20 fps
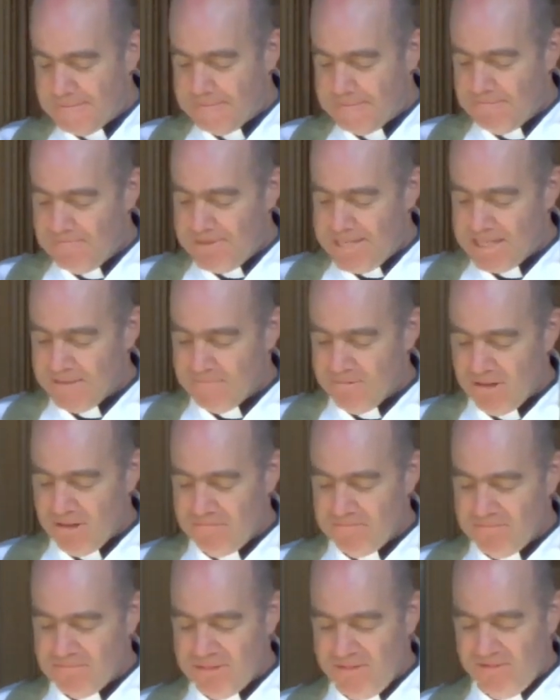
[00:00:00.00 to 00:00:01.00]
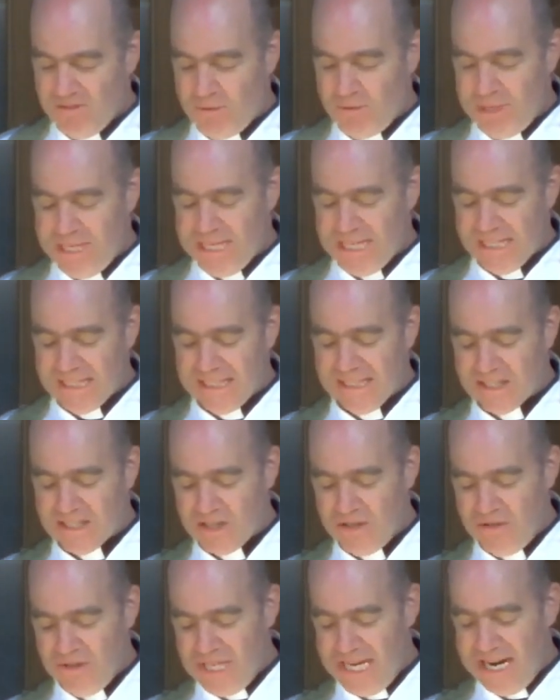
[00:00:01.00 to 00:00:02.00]
Now, the problem, before we get a little
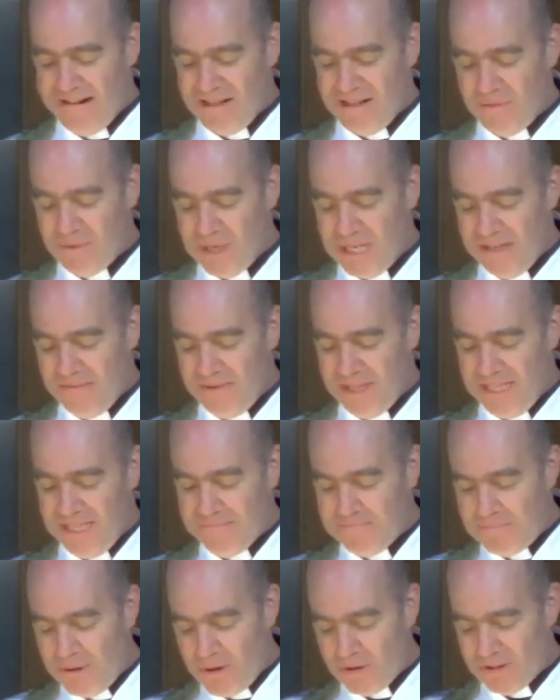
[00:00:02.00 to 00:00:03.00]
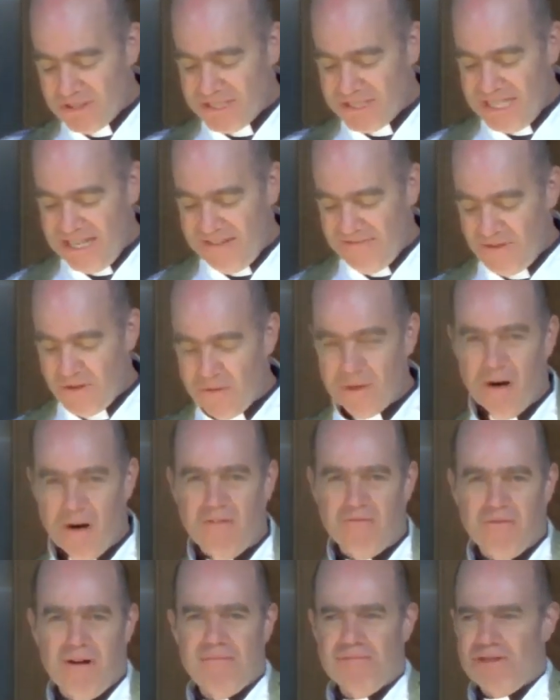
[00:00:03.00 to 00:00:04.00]
too carried away with the importance, therefore,
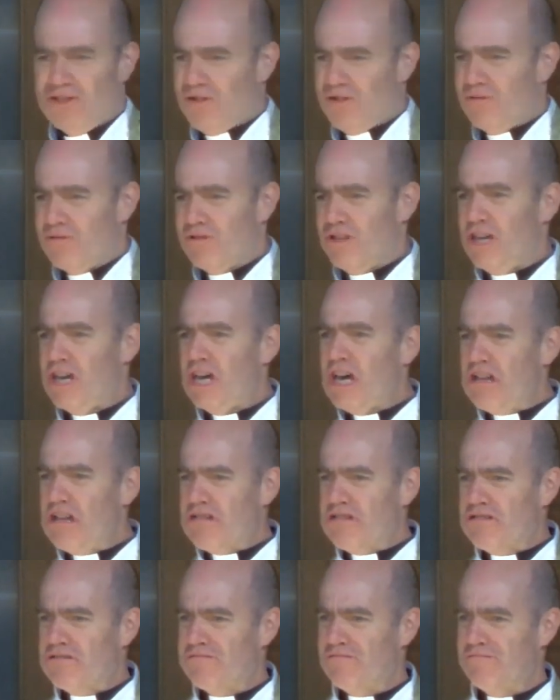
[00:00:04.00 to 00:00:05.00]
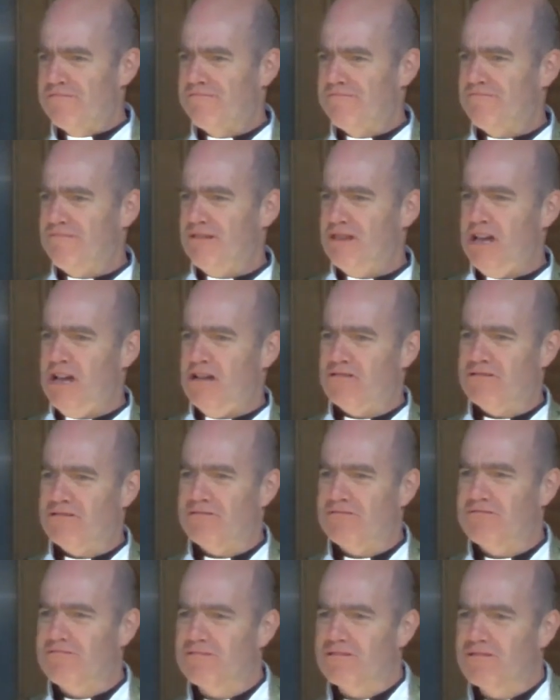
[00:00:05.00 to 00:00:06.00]
I'm the salt of the earth. Yes,
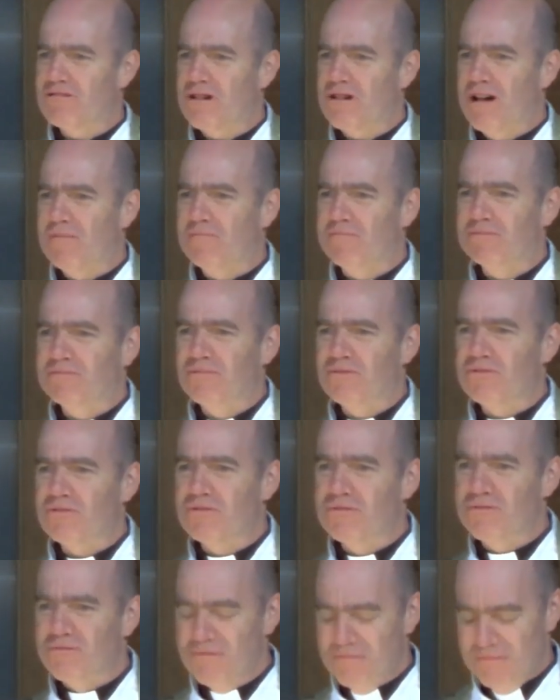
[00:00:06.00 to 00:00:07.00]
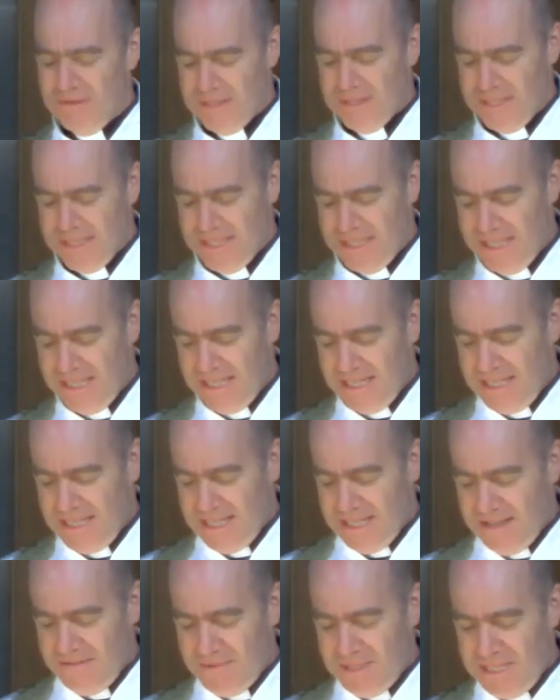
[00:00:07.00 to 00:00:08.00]
got a job to do.
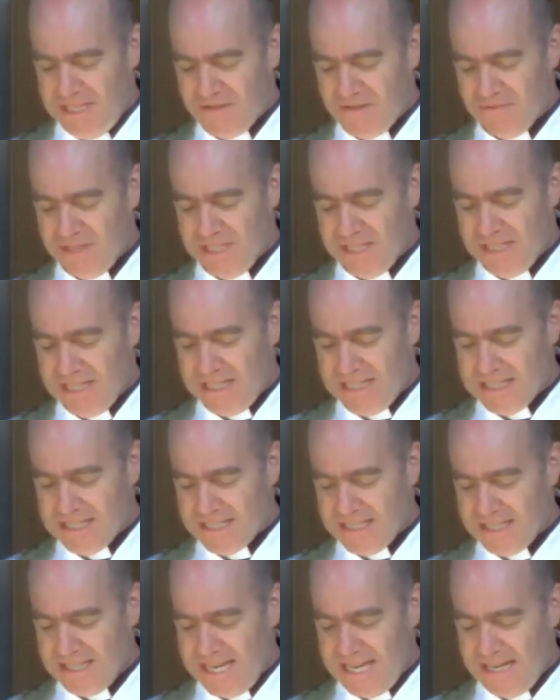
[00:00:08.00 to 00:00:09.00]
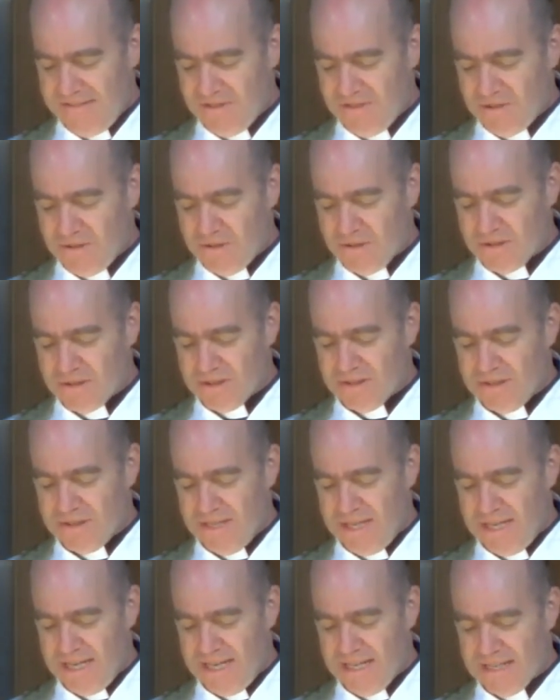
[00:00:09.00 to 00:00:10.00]
We need to realise that, of course,
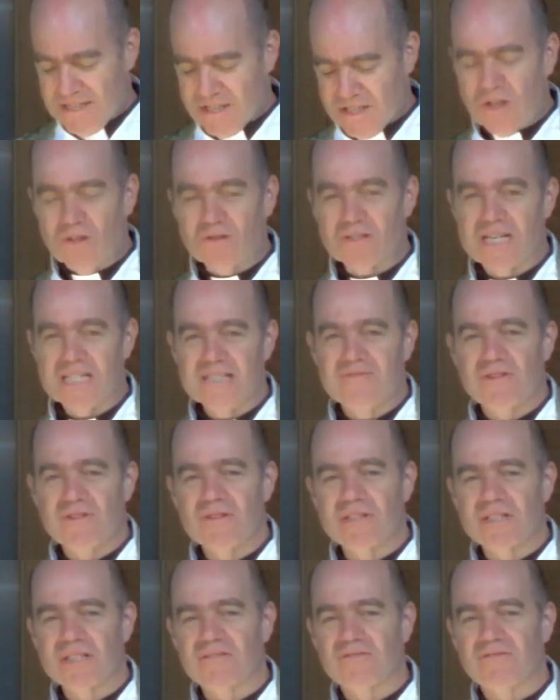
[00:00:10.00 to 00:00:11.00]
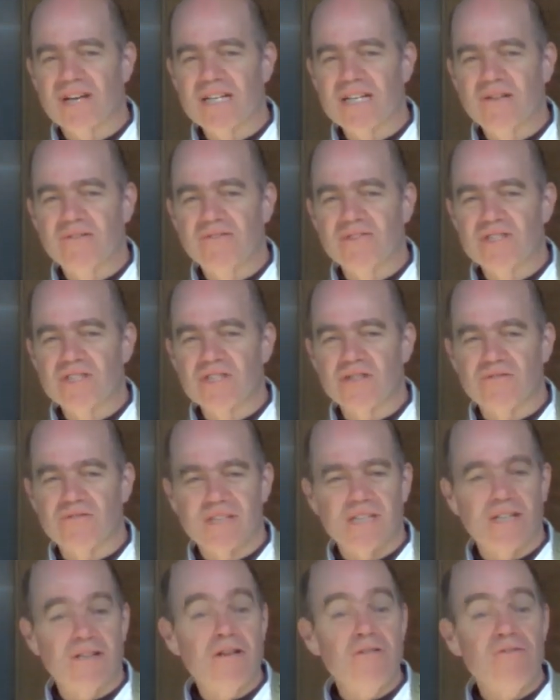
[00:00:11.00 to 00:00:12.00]
salt has very little value of itself. I
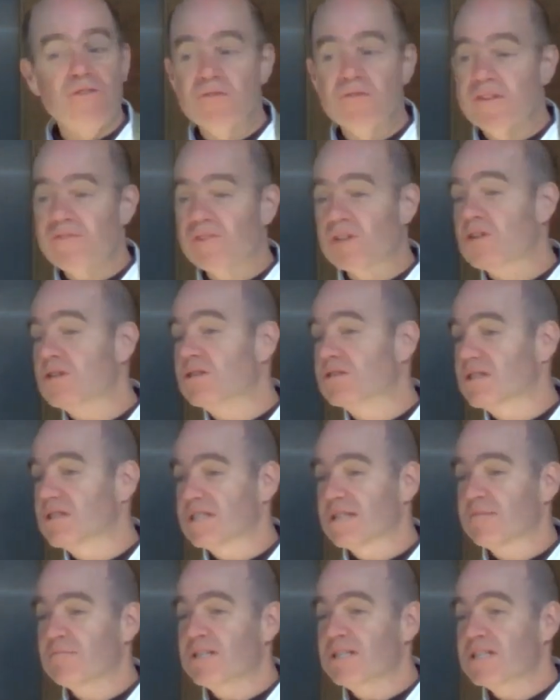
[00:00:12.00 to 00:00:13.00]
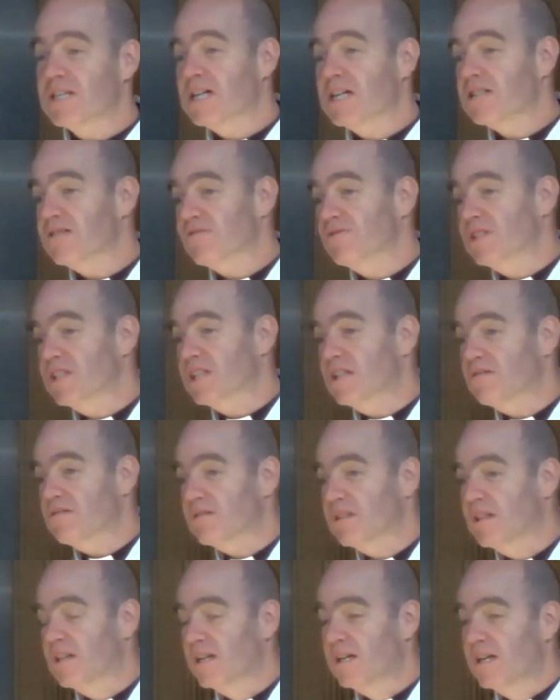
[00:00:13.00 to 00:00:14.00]
don't know if you've ever gone to somebody's house for dinner
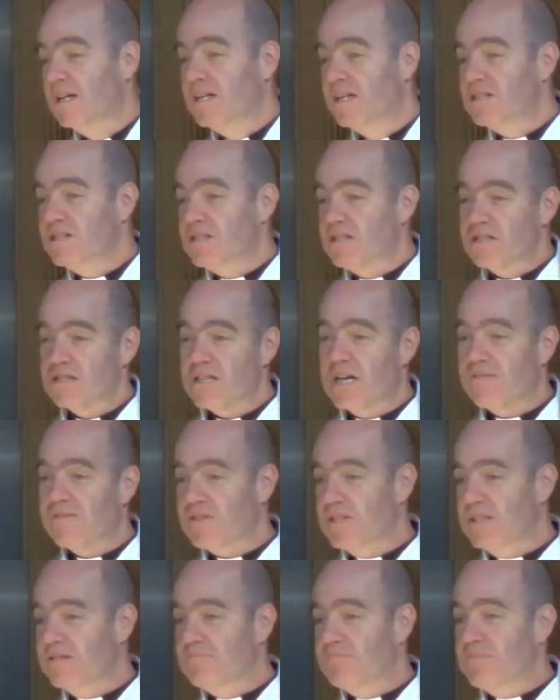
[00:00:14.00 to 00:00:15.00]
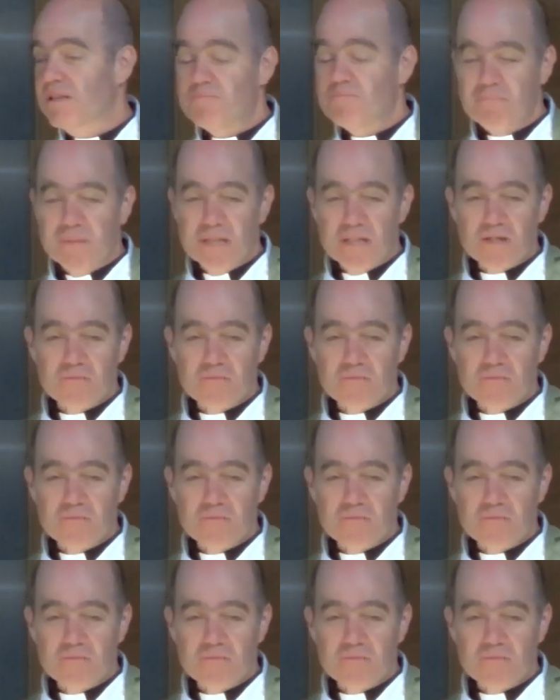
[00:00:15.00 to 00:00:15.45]
and just after the meal's